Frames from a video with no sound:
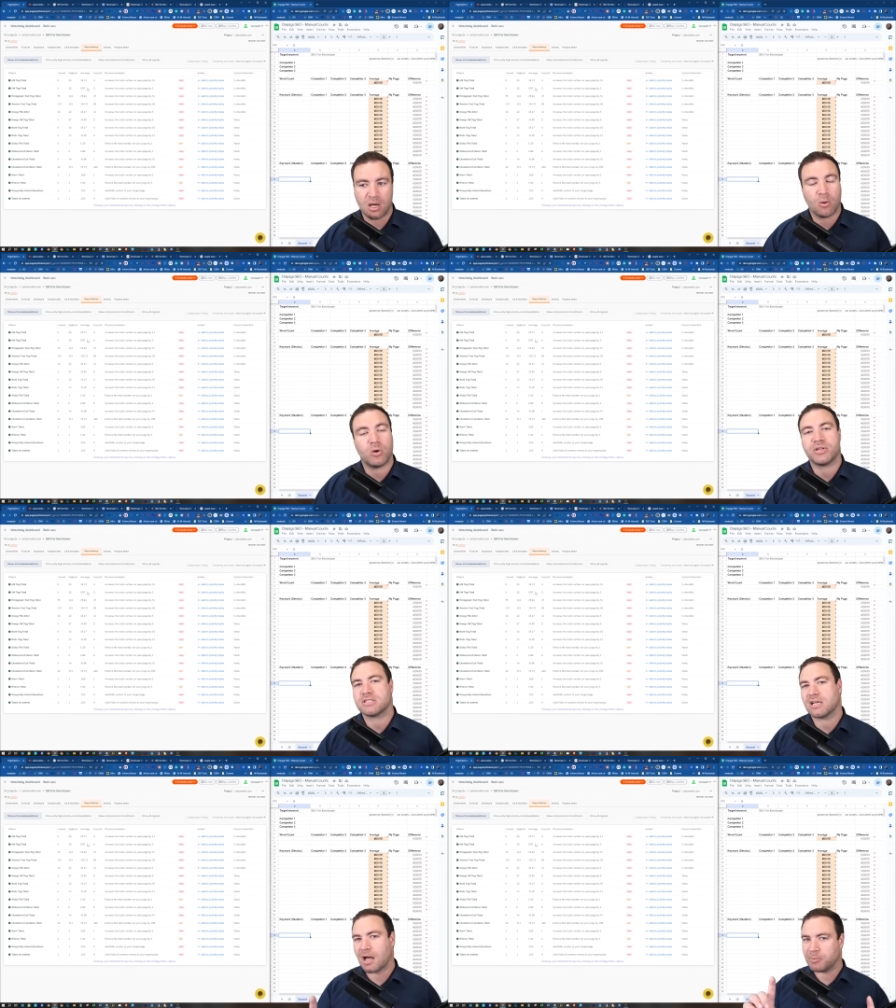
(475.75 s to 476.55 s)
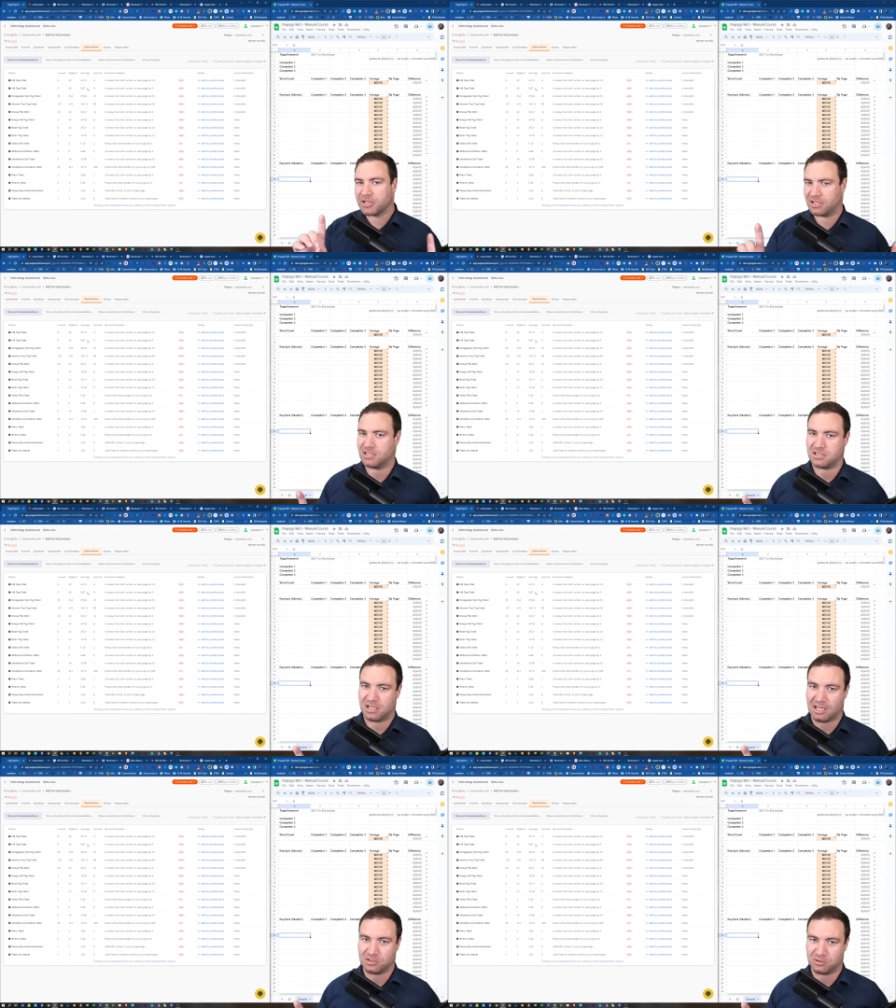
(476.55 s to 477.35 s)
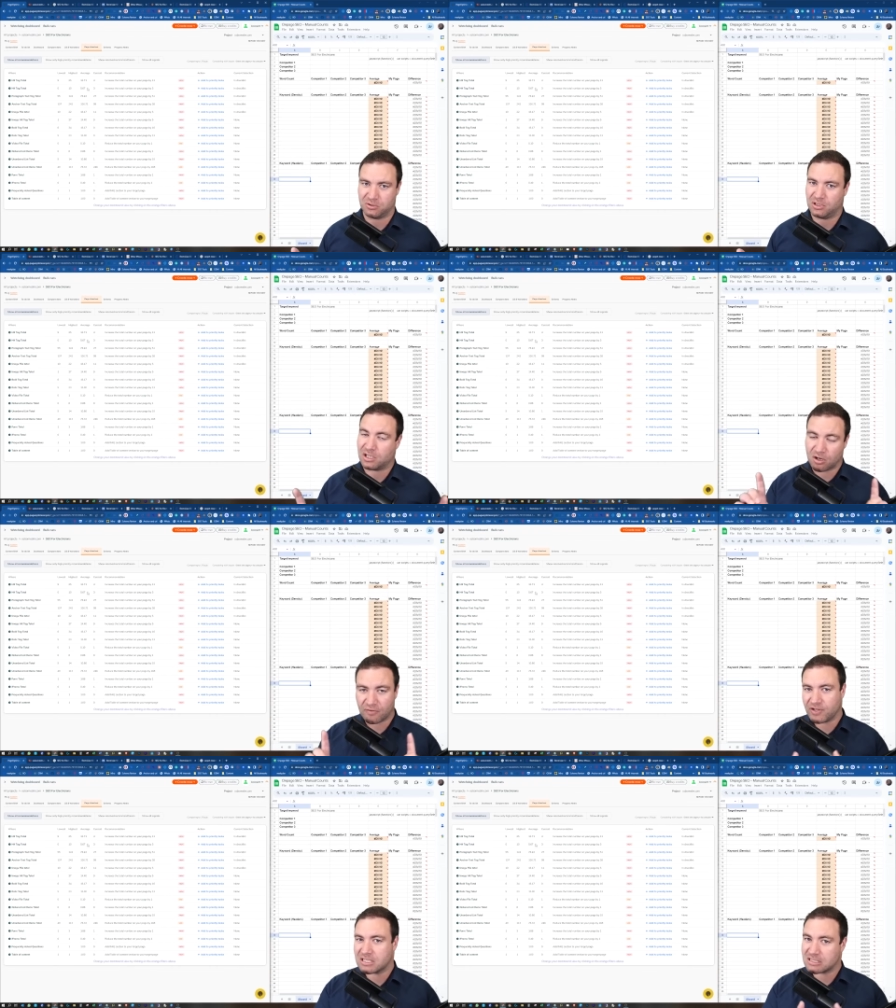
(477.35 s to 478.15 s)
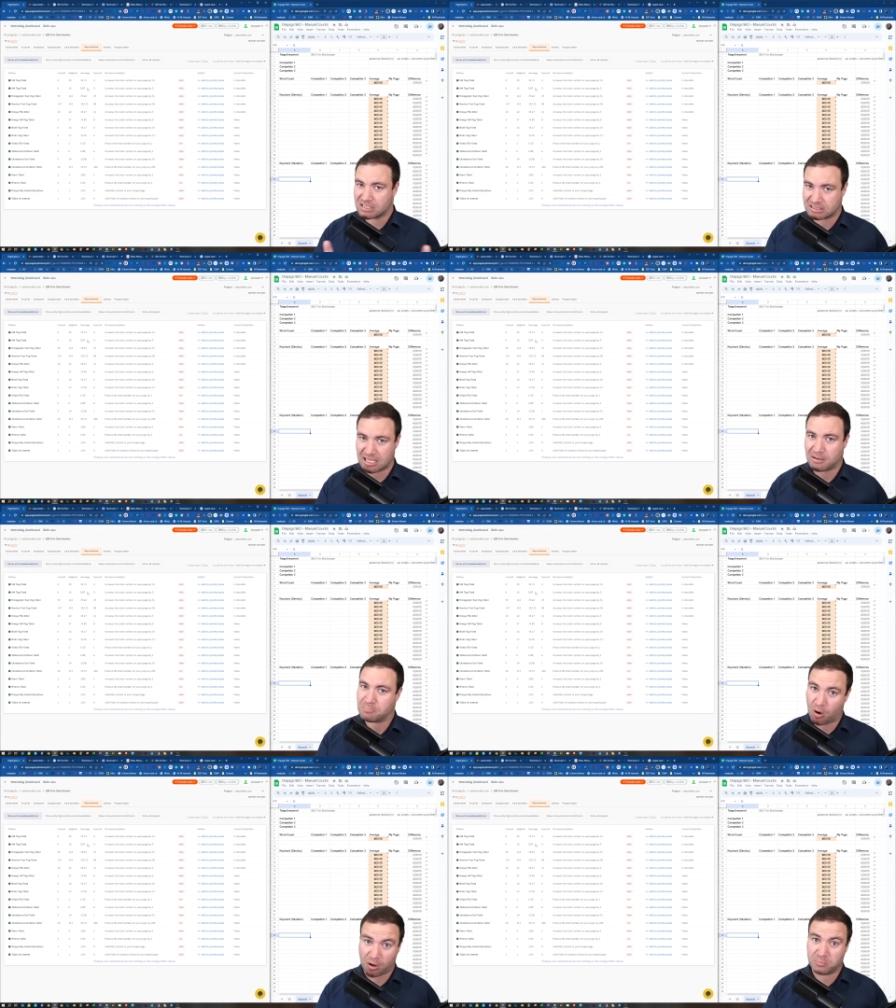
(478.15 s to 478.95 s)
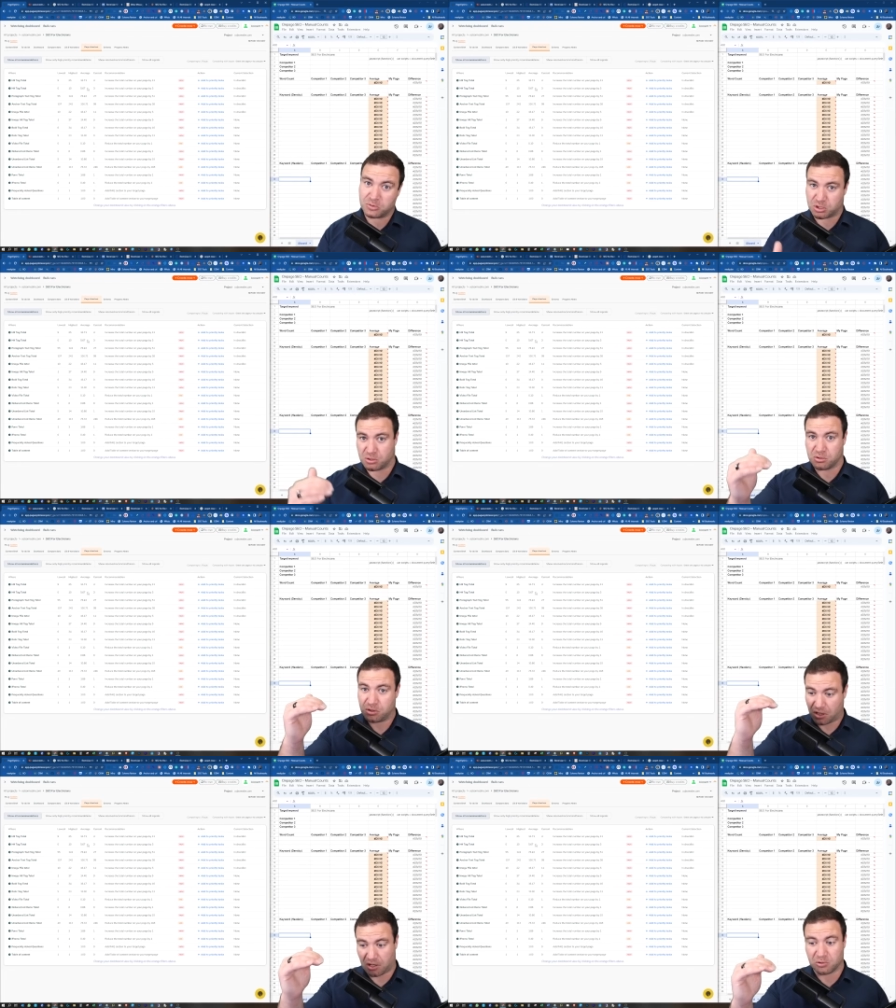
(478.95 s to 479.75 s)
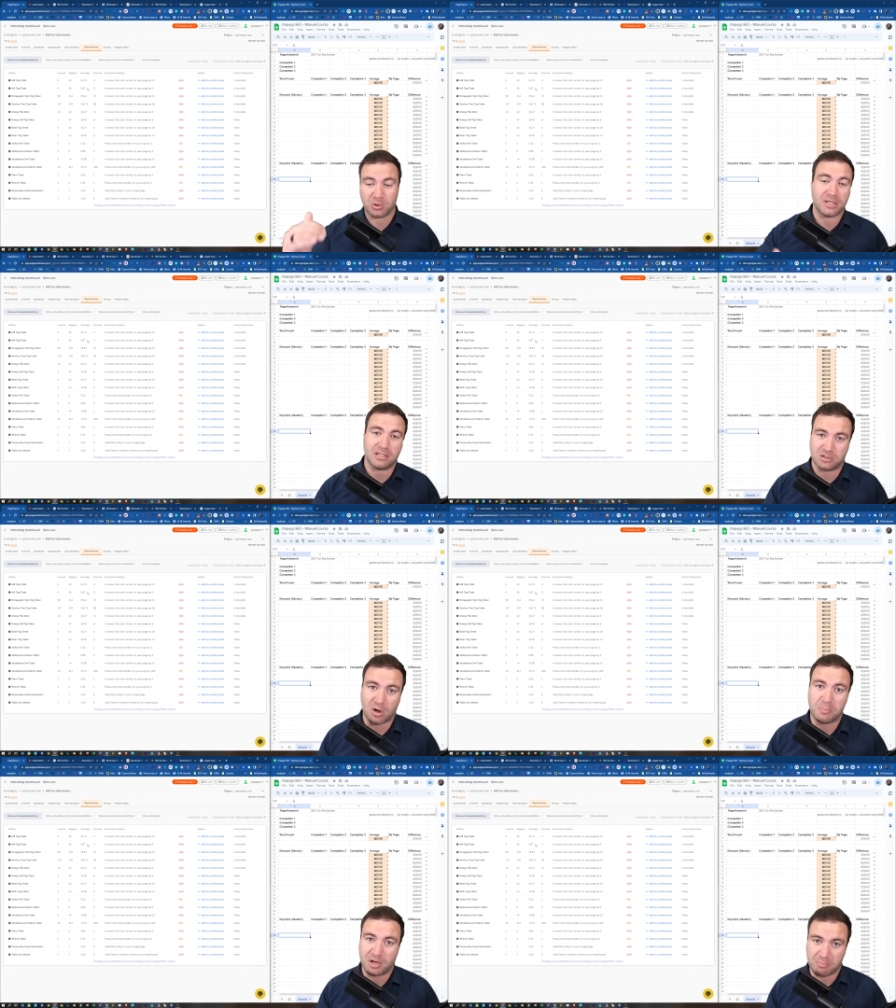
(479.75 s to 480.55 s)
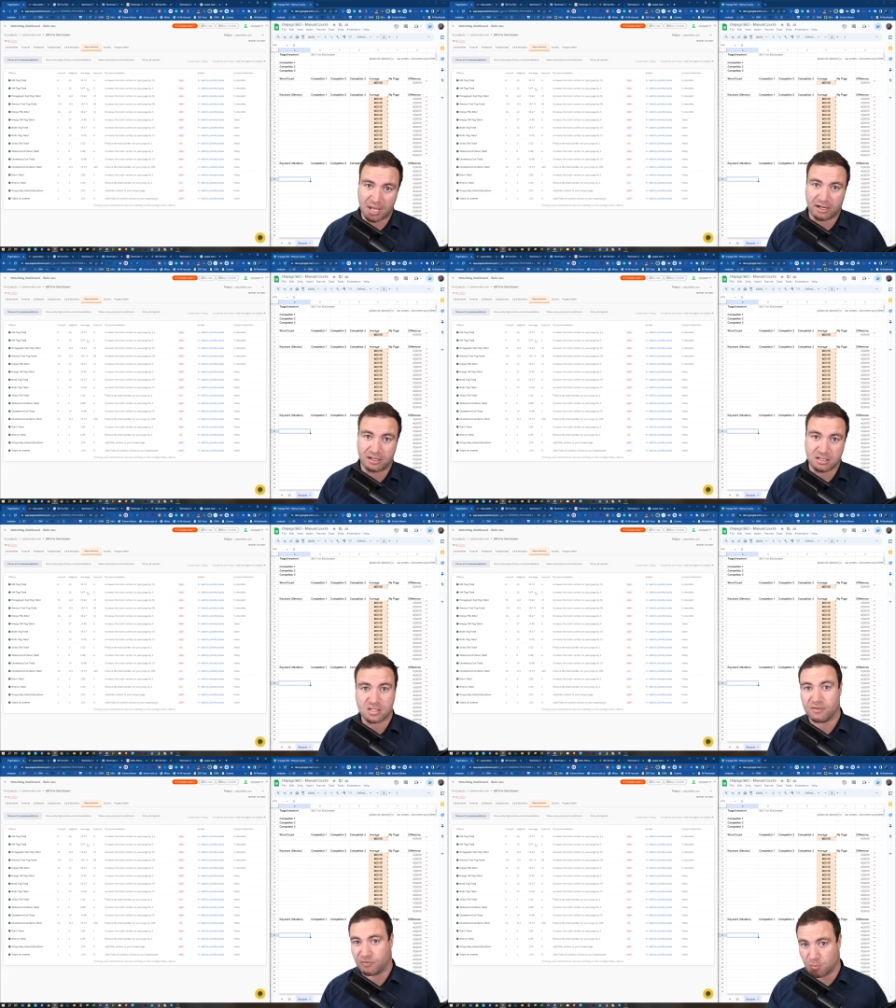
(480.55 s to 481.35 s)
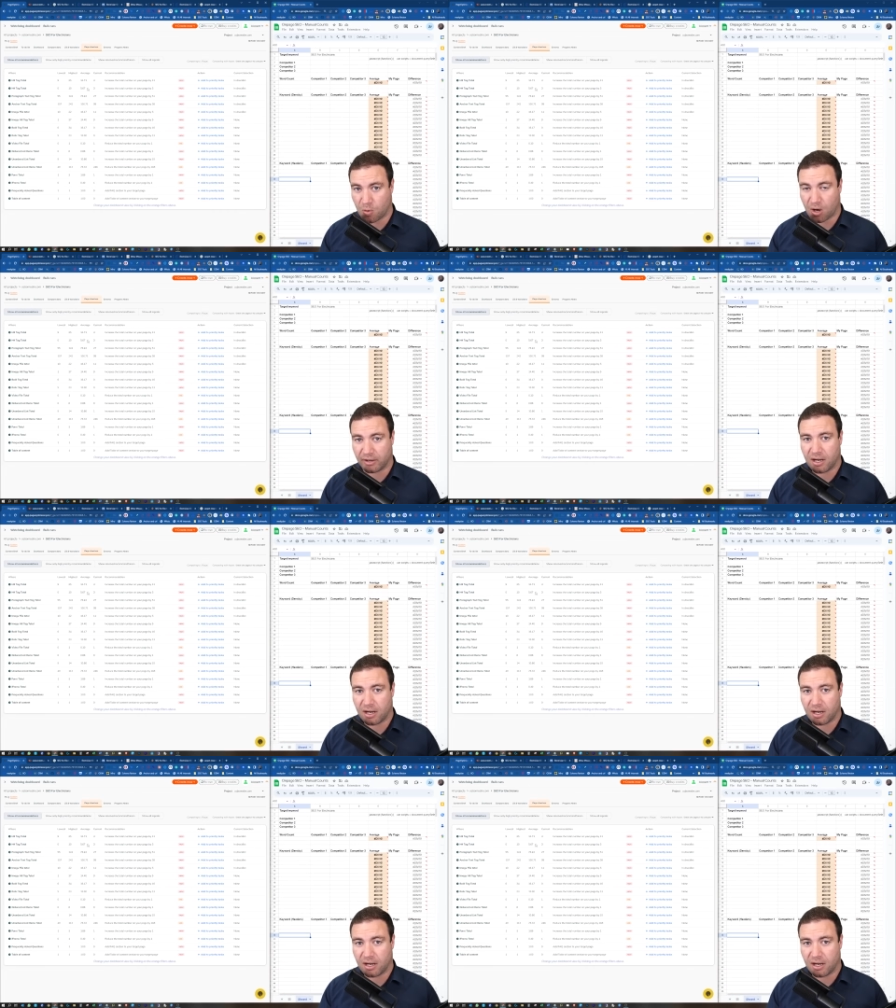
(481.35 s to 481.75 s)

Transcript: Well, there's a couple of things you can do. You can obviously set pop to, you know, look at the top competitors if you want,